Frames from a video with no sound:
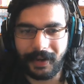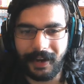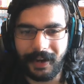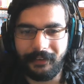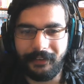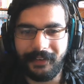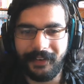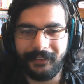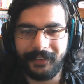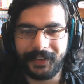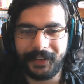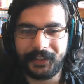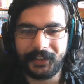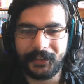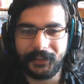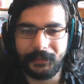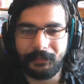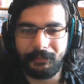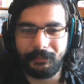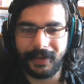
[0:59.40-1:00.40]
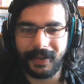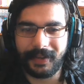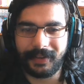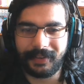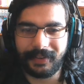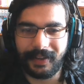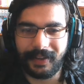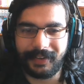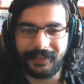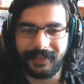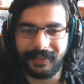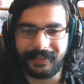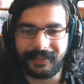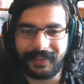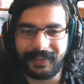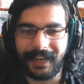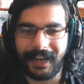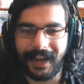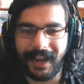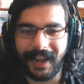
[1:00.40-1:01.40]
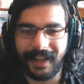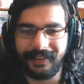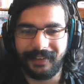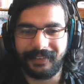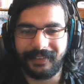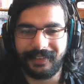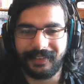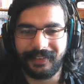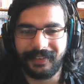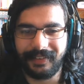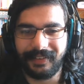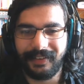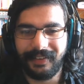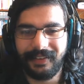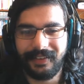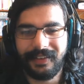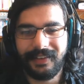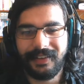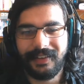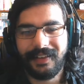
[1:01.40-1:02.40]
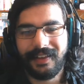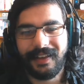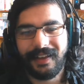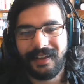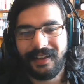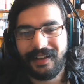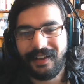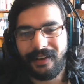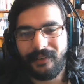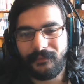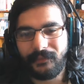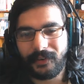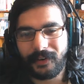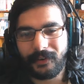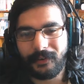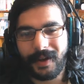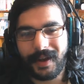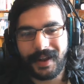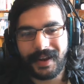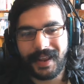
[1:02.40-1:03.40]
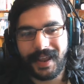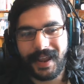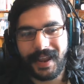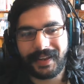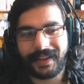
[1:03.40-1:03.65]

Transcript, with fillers: I really do, but I just can't. Uh, oh, for one, I